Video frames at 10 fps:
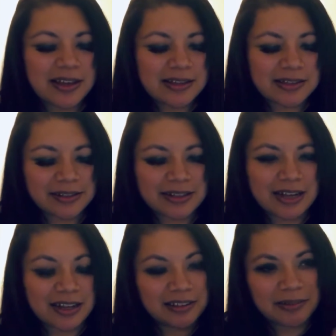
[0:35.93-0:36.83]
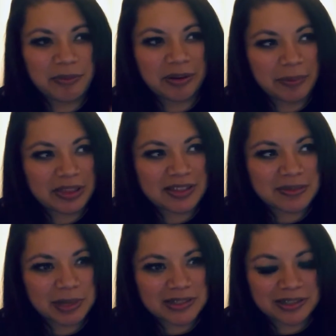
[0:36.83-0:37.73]
So I'm going to talk a little bit about these
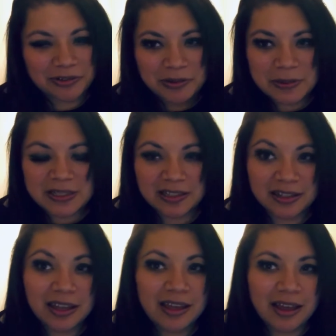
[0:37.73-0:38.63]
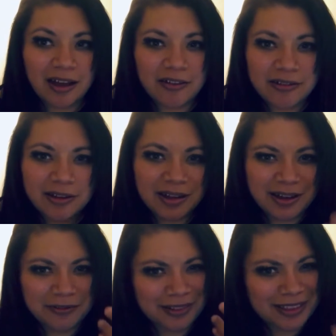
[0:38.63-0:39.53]
muscle groups and how you can kind
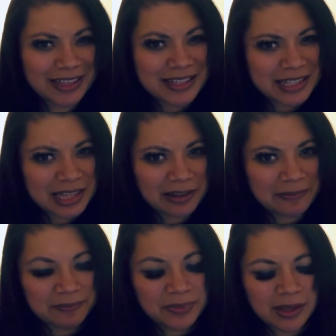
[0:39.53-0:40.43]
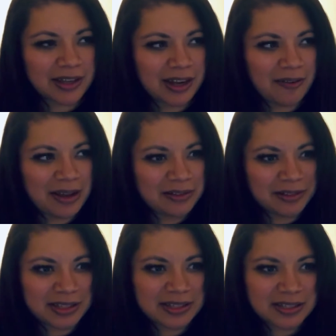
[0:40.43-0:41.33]
of release them. How I
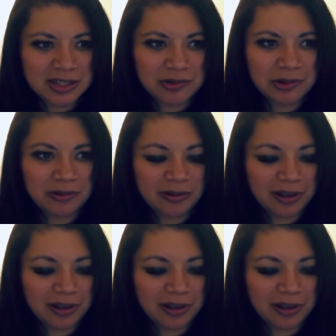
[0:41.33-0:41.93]
learned this is through